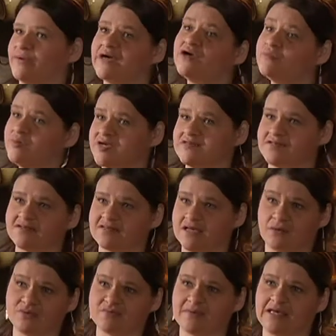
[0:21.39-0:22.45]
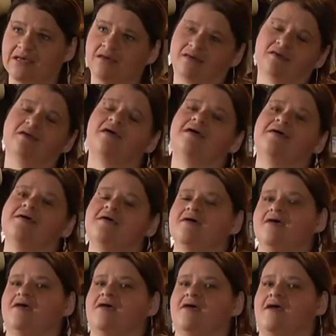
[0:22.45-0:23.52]
record bracelets I was making.
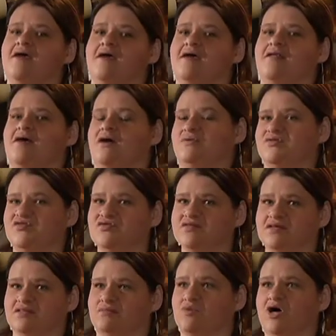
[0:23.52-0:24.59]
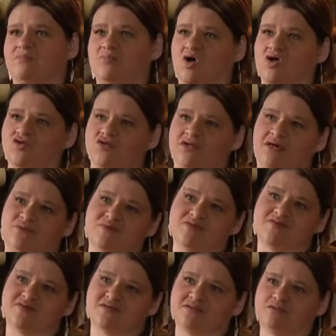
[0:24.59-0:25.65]
And I was using the Mod Podge, and I
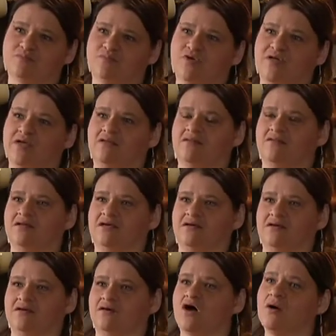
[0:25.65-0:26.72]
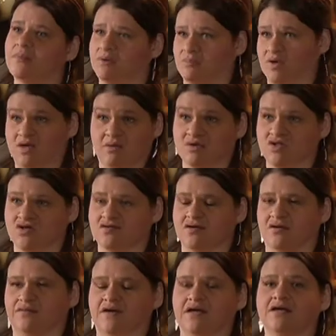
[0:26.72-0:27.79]
was putting the comic book
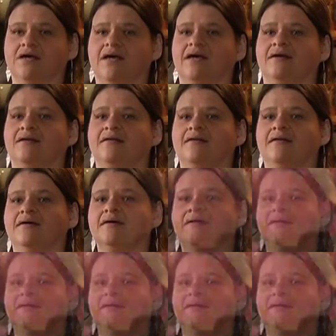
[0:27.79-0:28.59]
images on there, and